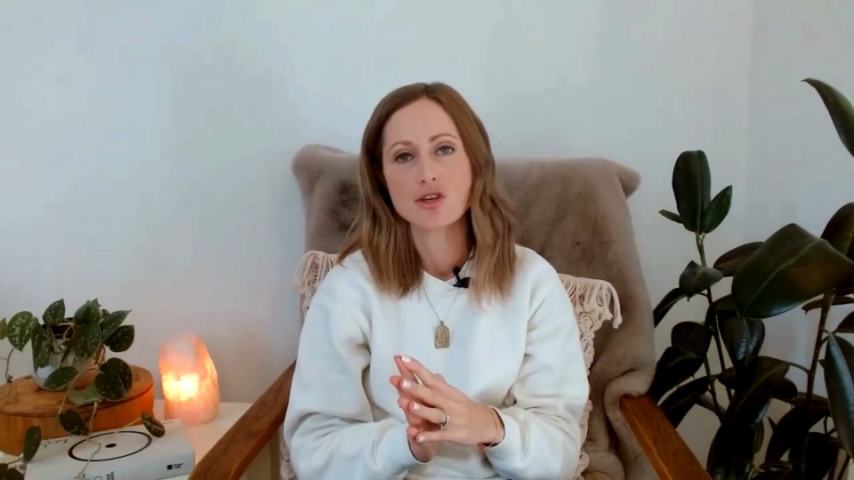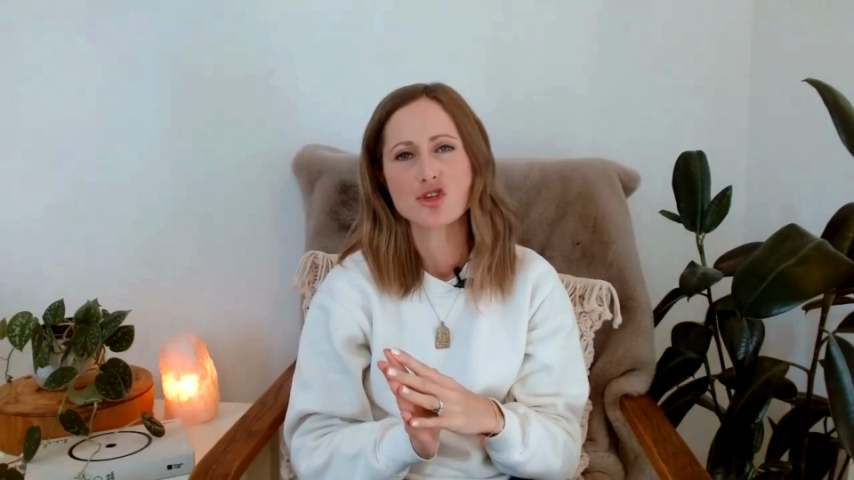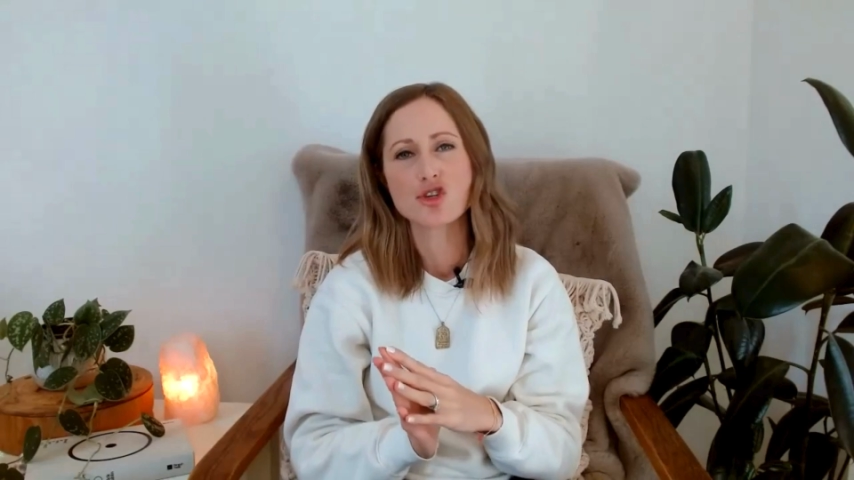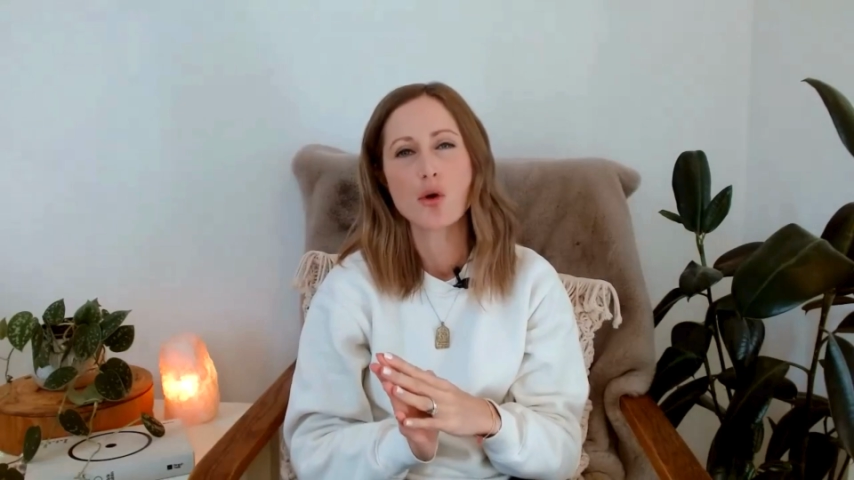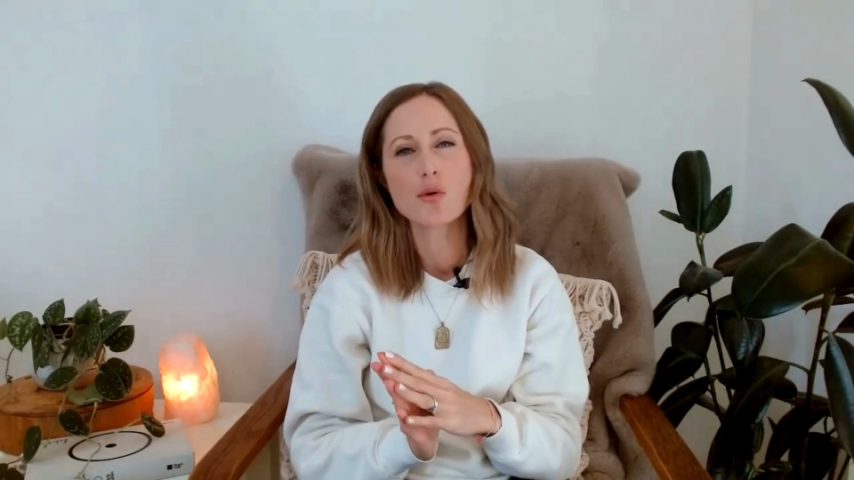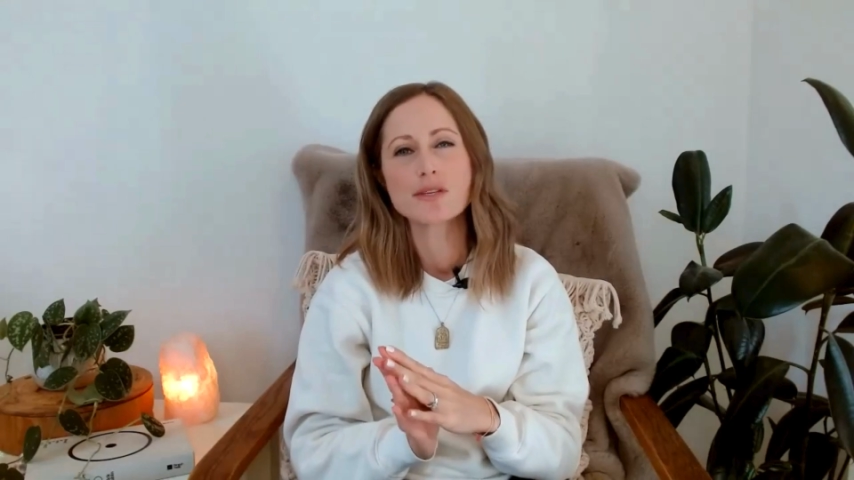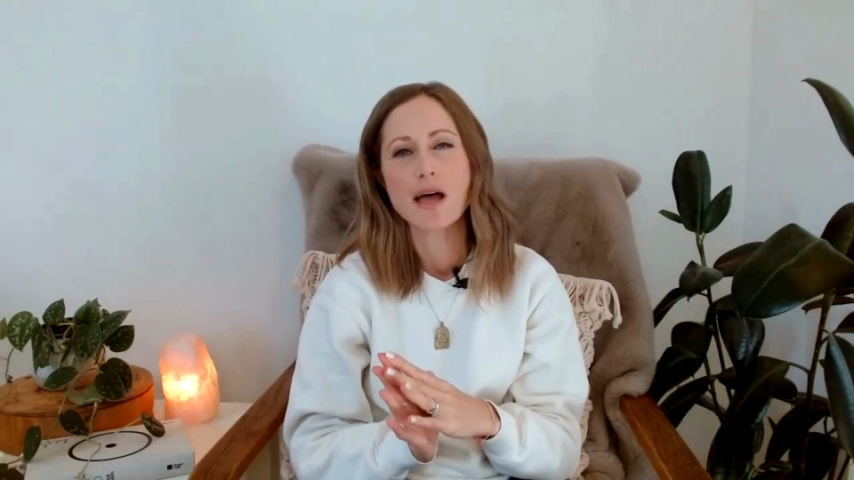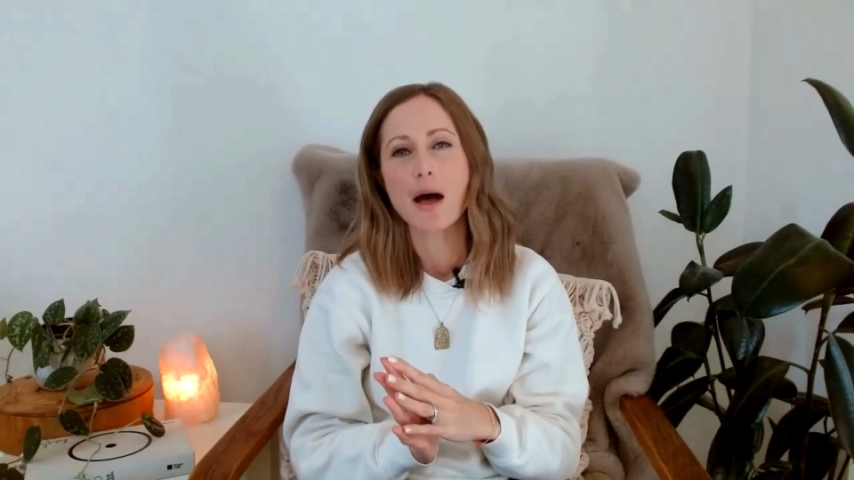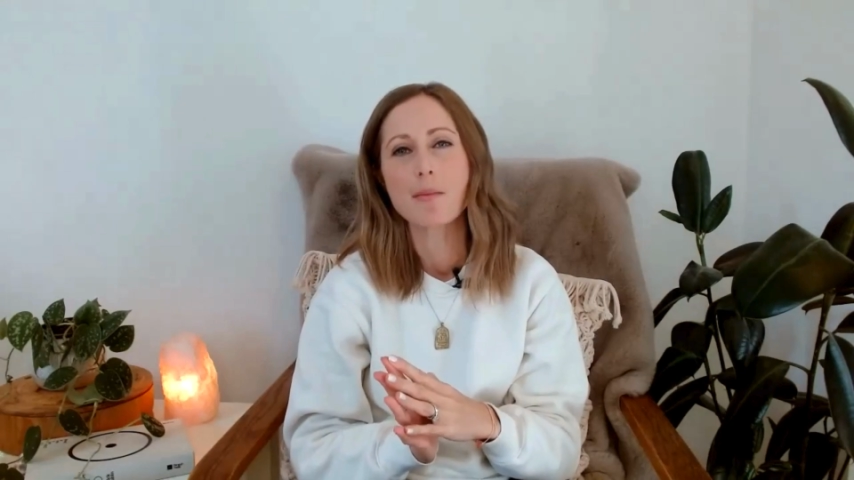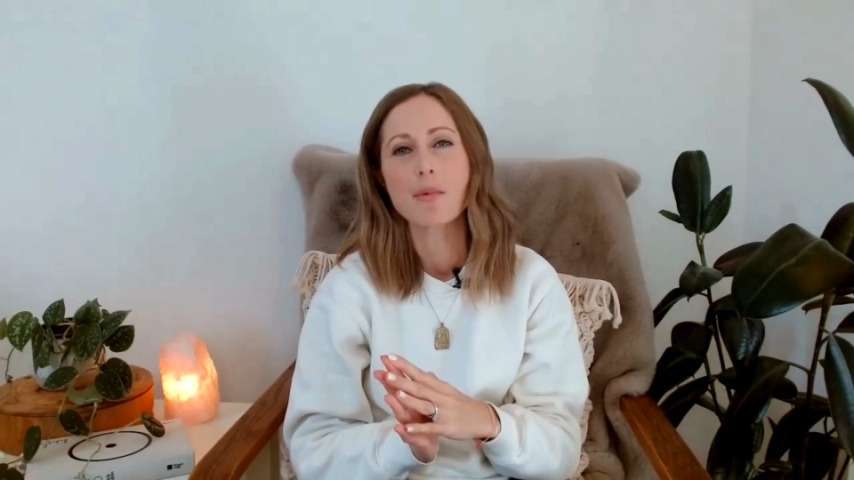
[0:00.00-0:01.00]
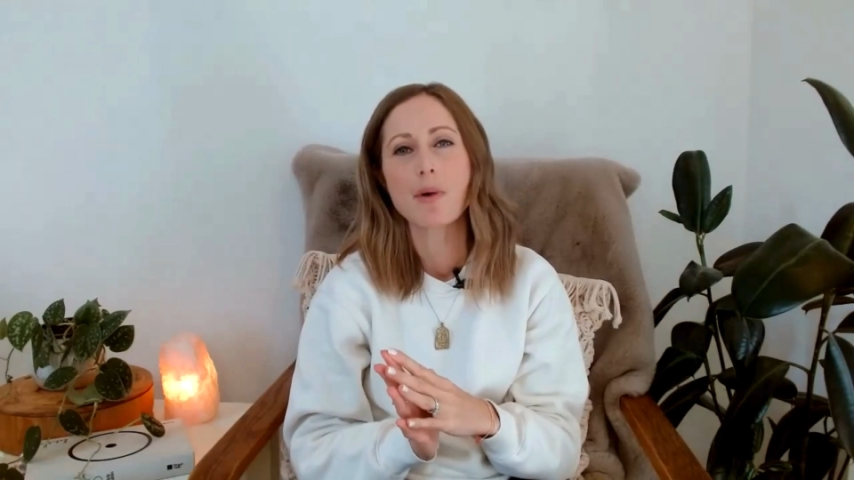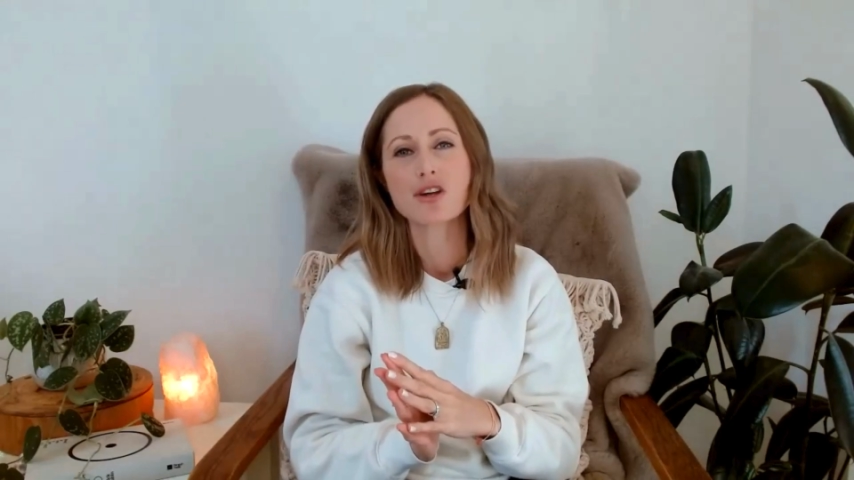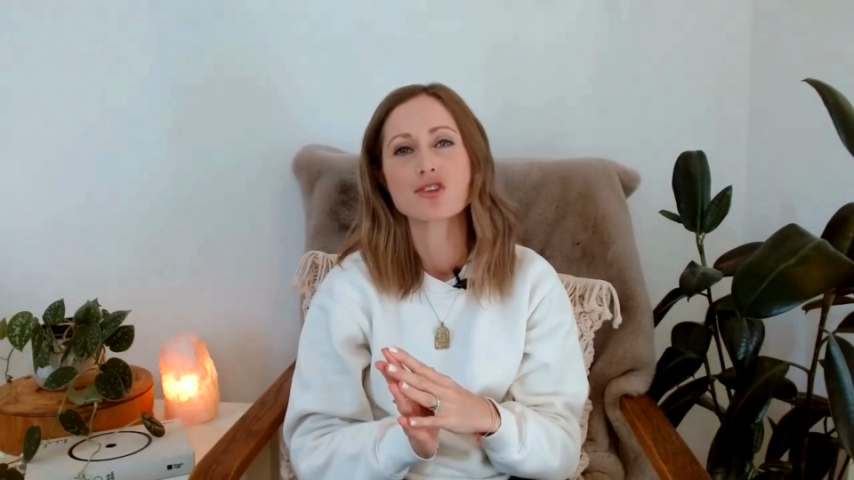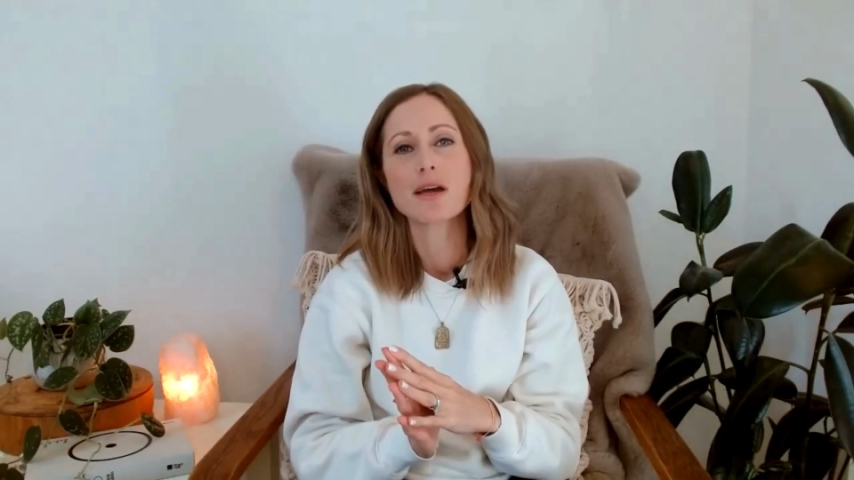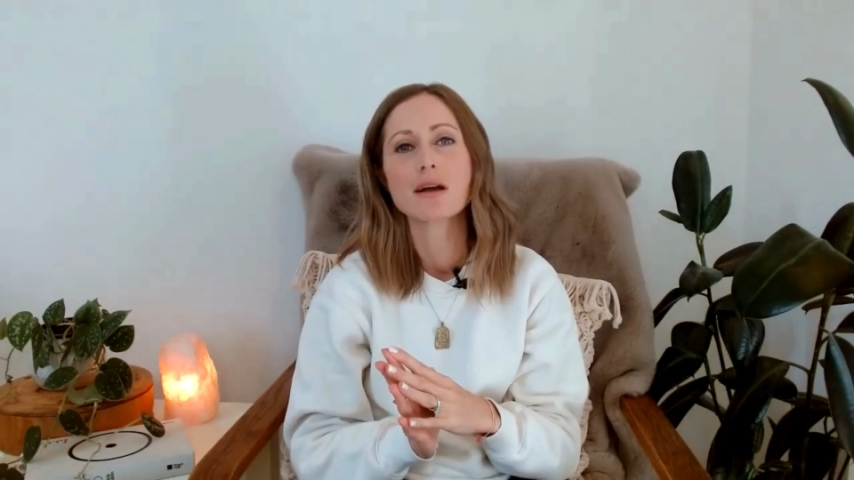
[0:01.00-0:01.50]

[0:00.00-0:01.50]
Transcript: shows up much like